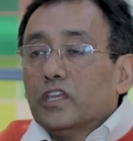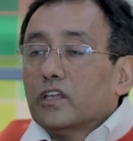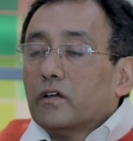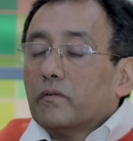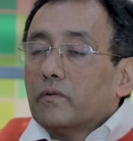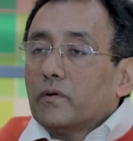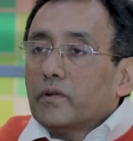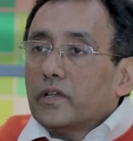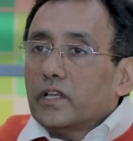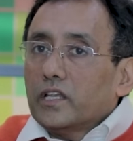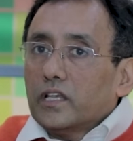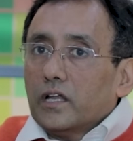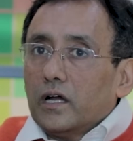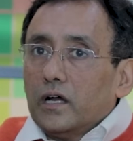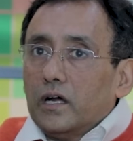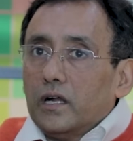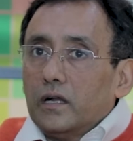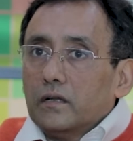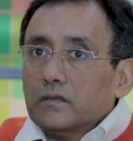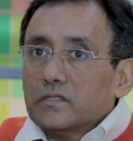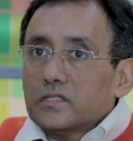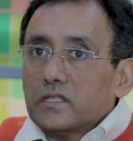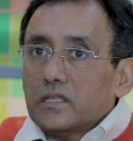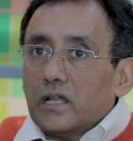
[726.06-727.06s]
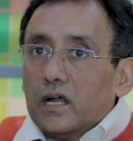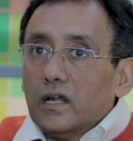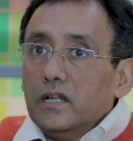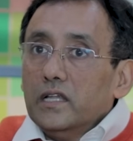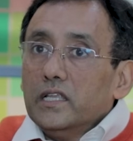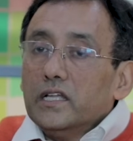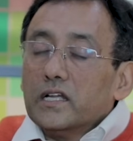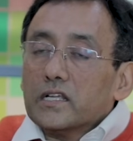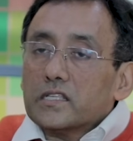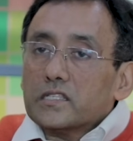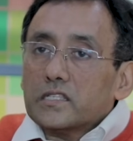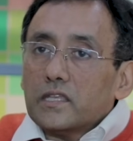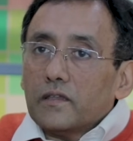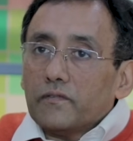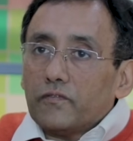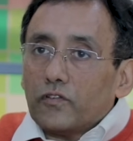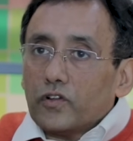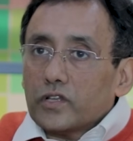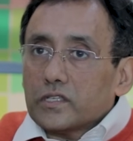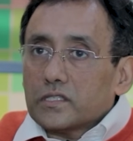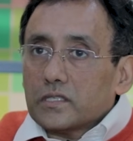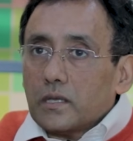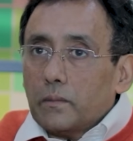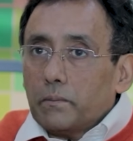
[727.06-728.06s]
think about it, earlier say
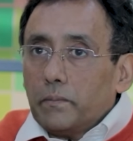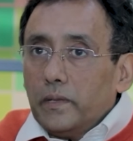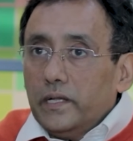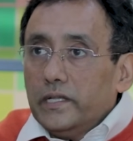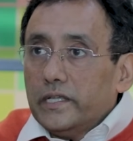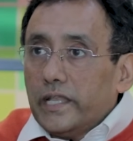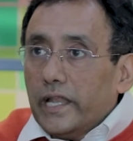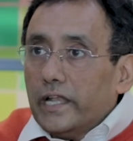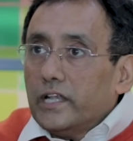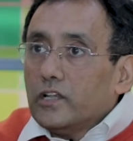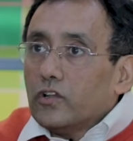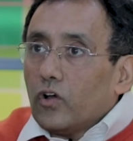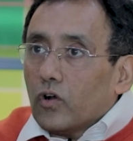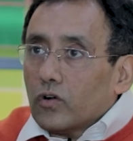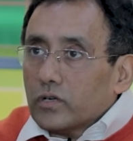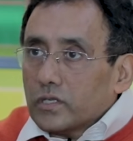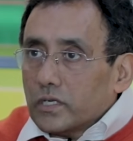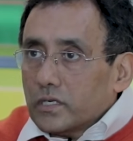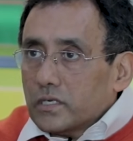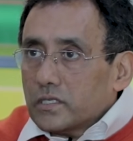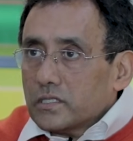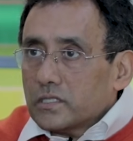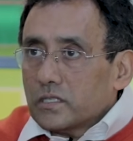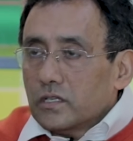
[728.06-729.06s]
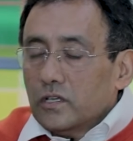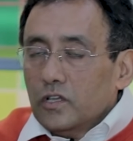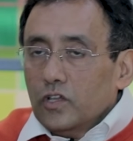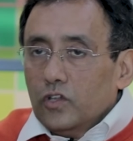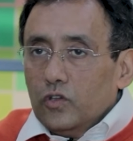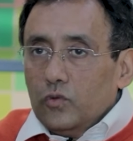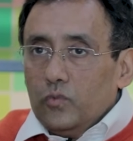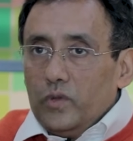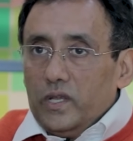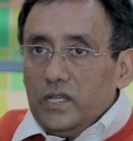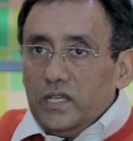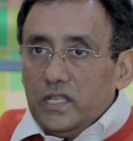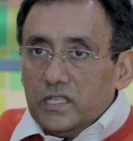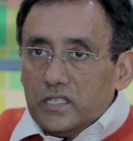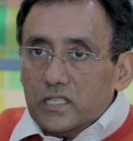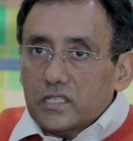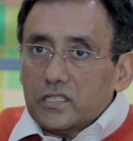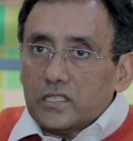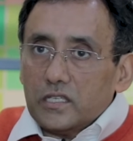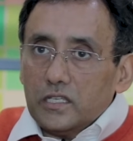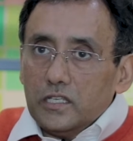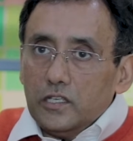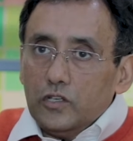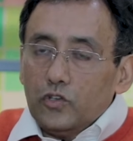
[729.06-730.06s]
for example 10 doctors were
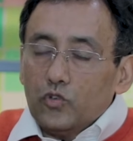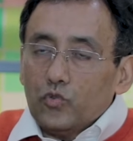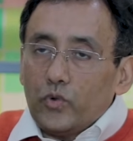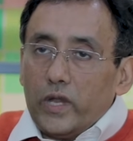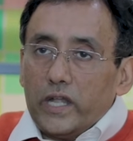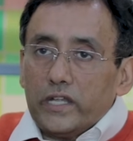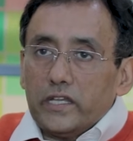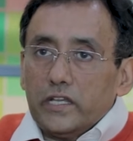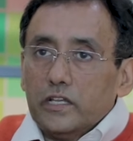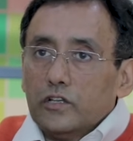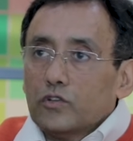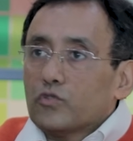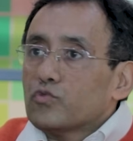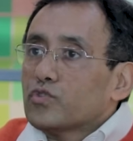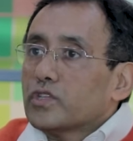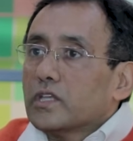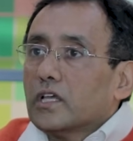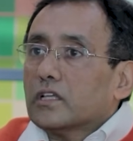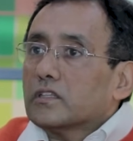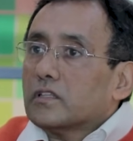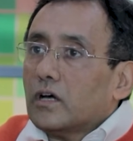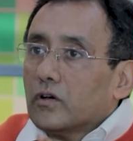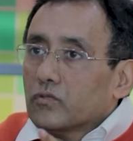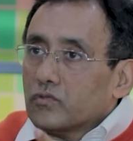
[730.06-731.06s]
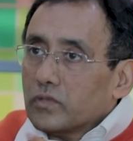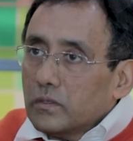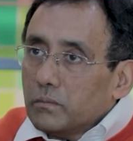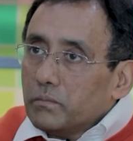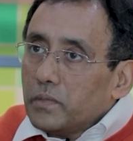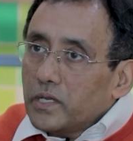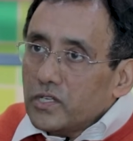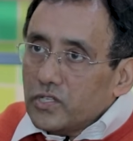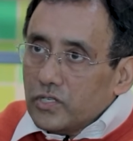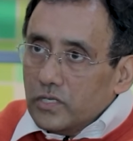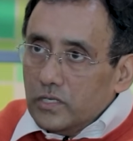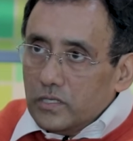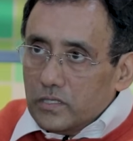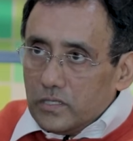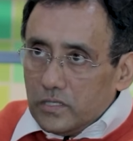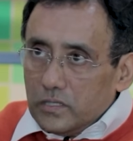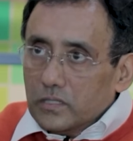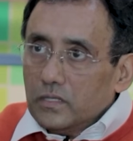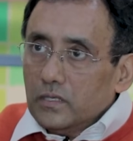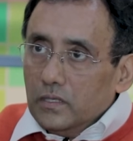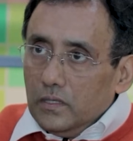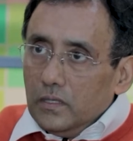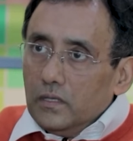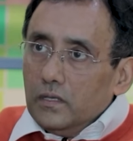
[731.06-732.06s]
necessary to attend to say 1,000
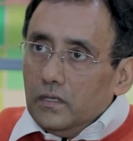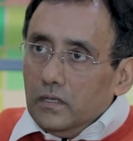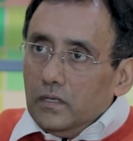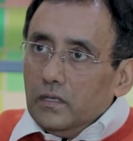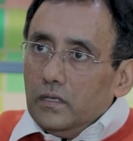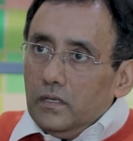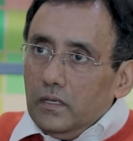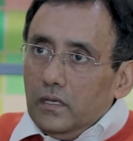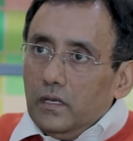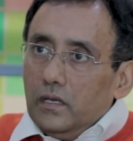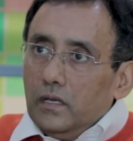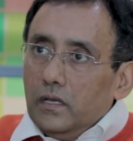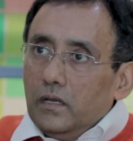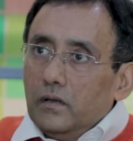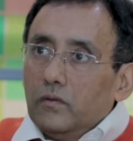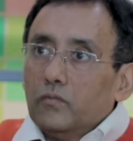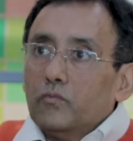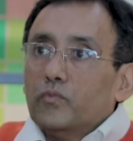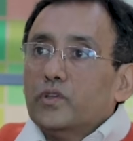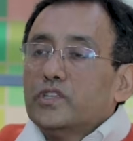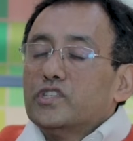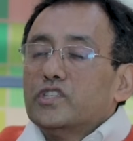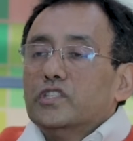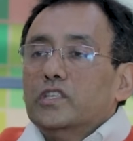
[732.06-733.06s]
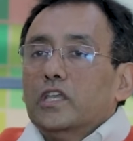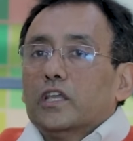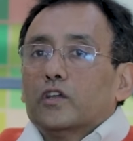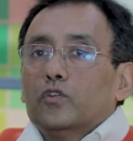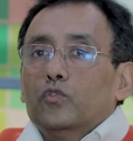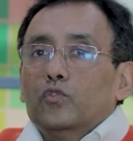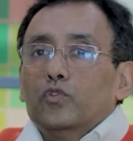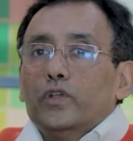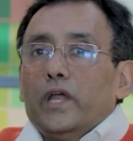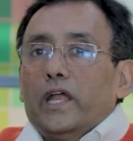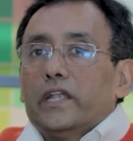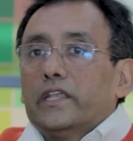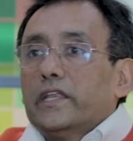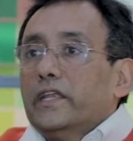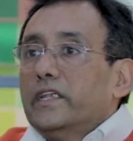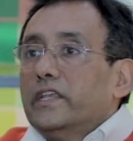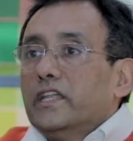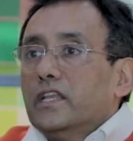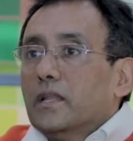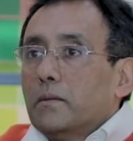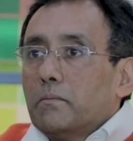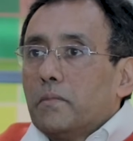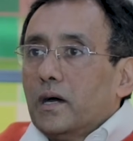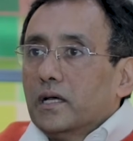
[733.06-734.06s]
patients, which they could
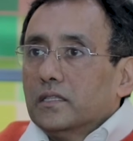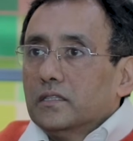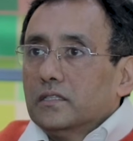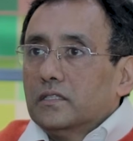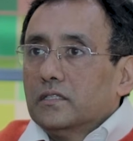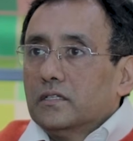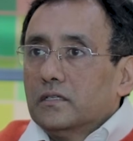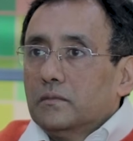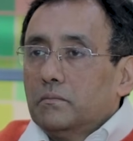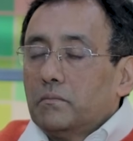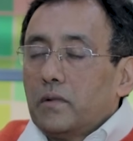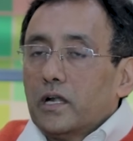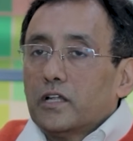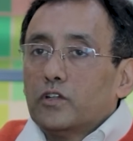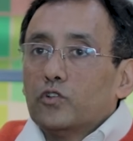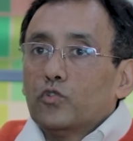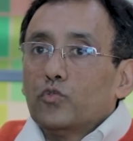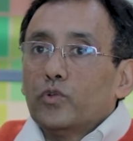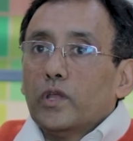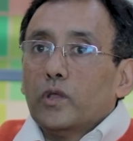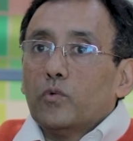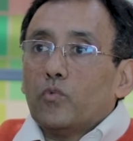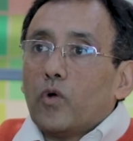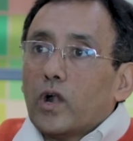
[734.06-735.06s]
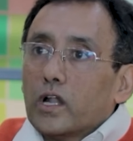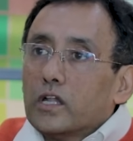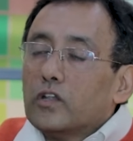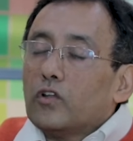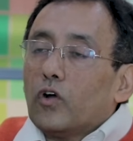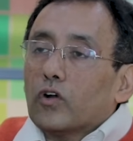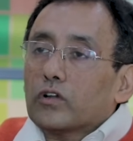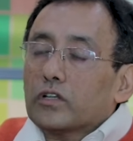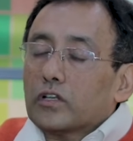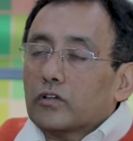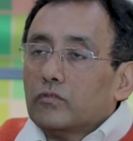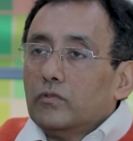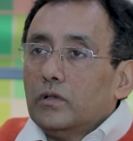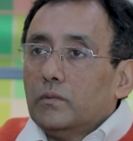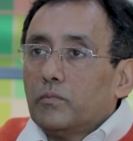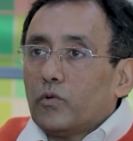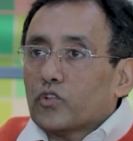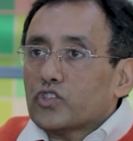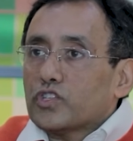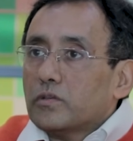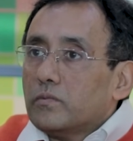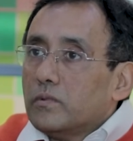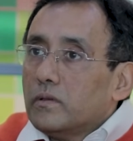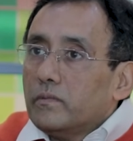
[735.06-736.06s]
attend in a month, but today one doctor will
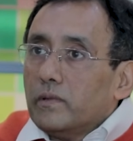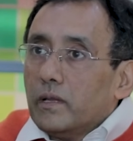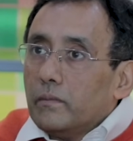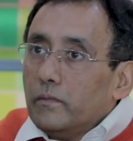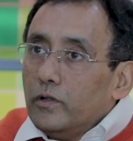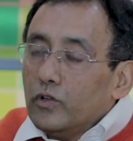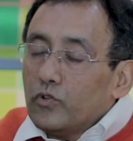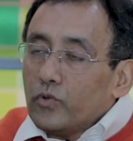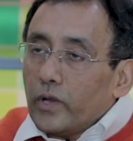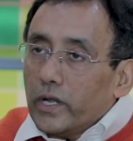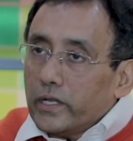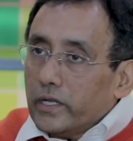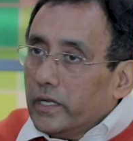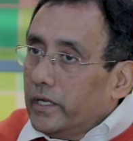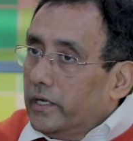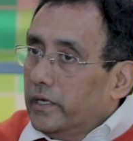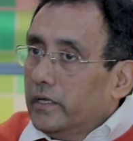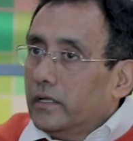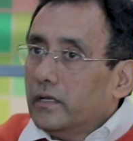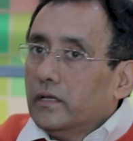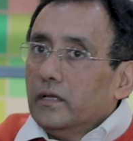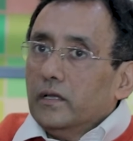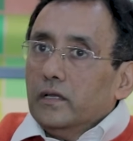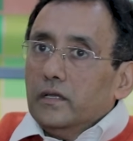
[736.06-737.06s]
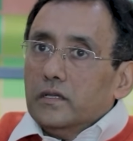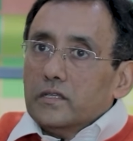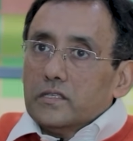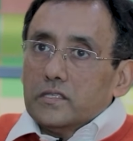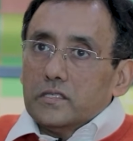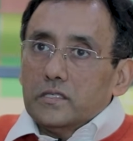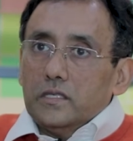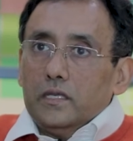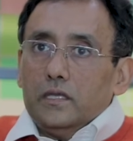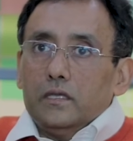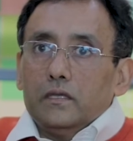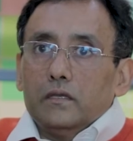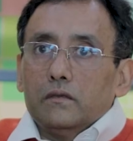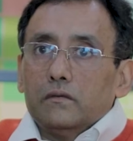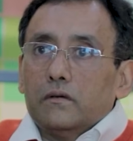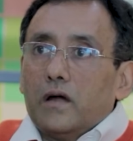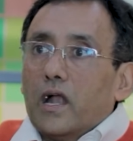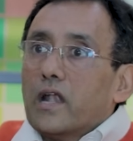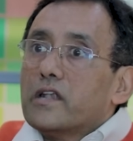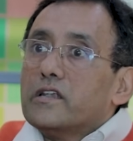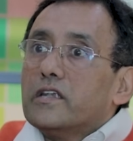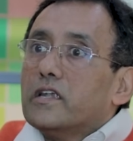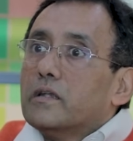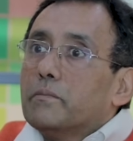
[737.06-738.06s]
possibly be able to attend say
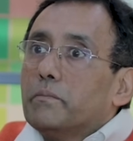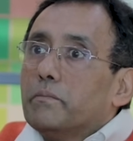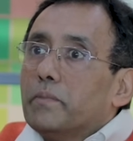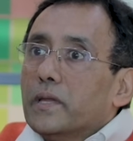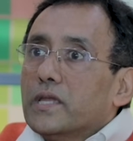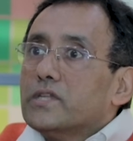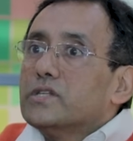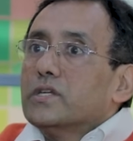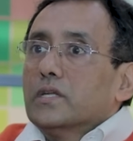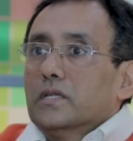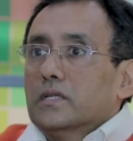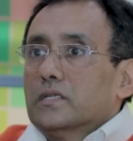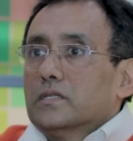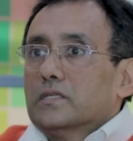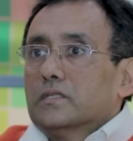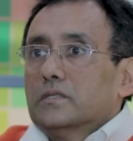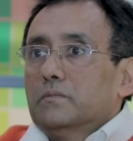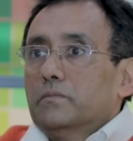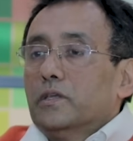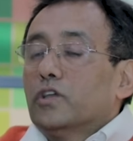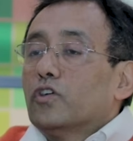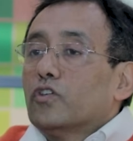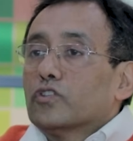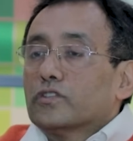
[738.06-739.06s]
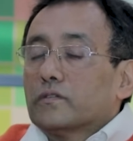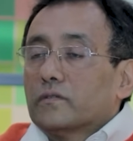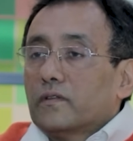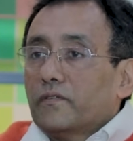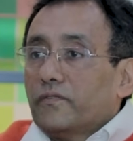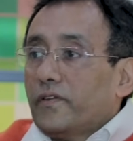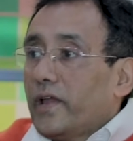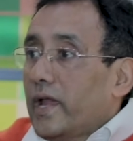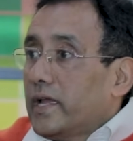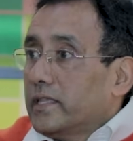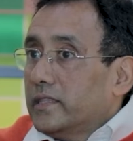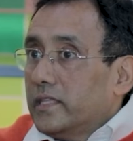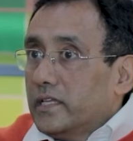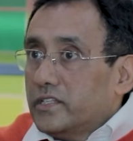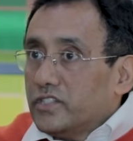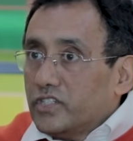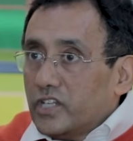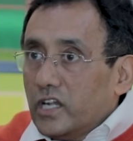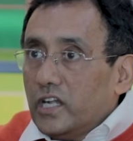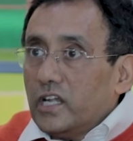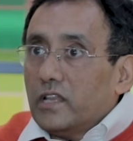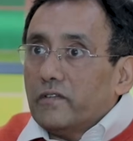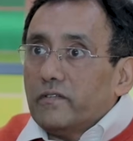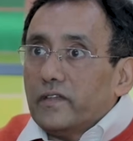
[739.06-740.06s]
100 patients, because of the fact that
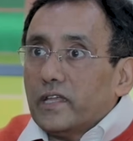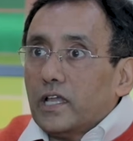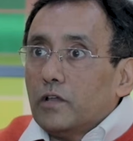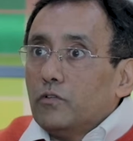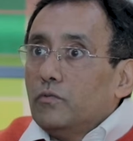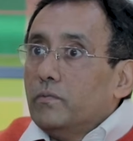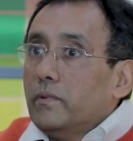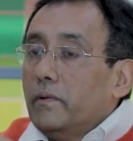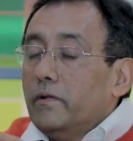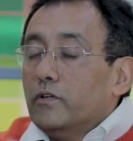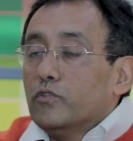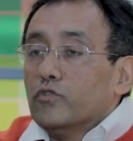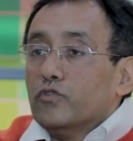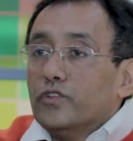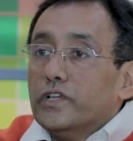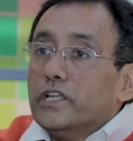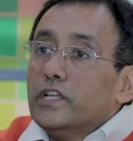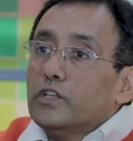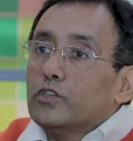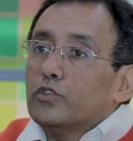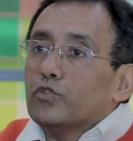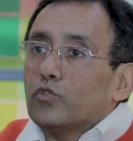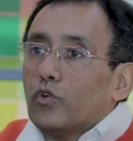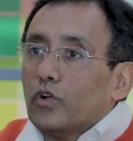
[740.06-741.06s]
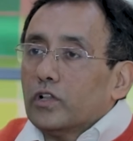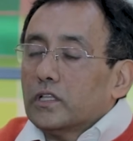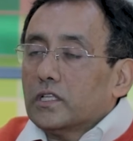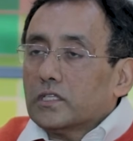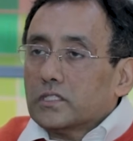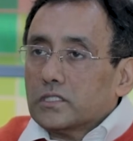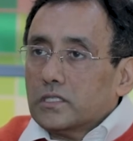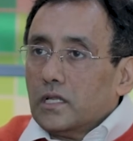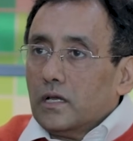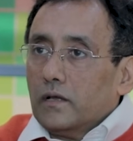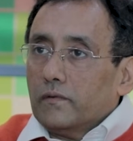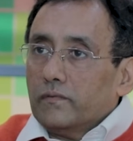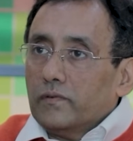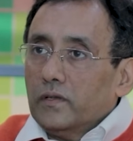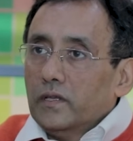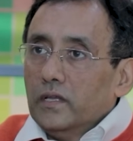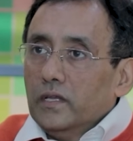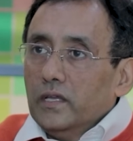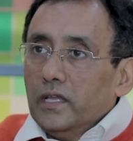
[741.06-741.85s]
generative AI will be able to read through all the stuff.